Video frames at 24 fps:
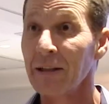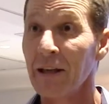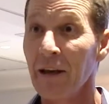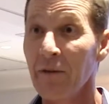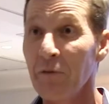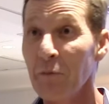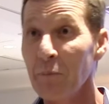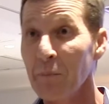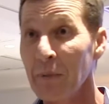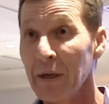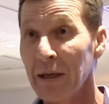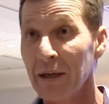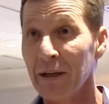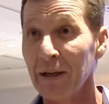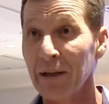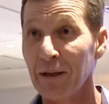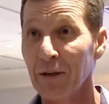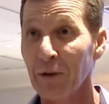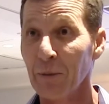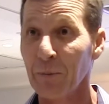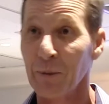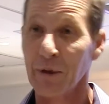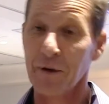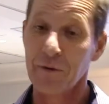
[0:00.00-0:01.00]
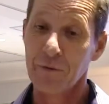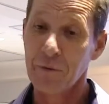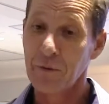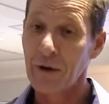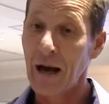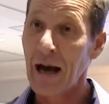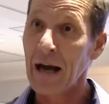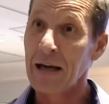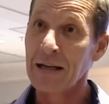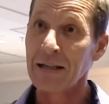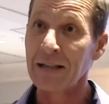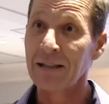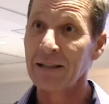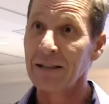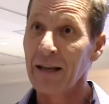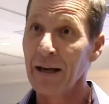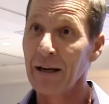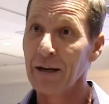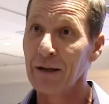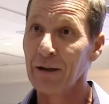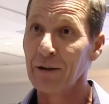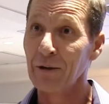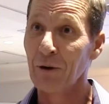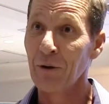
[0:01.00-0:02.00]
given me a little bit of an
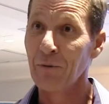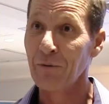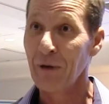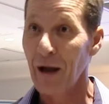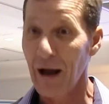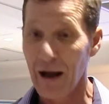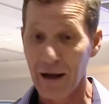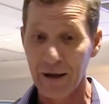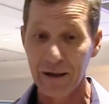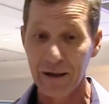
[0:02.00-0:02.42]
understanding of how I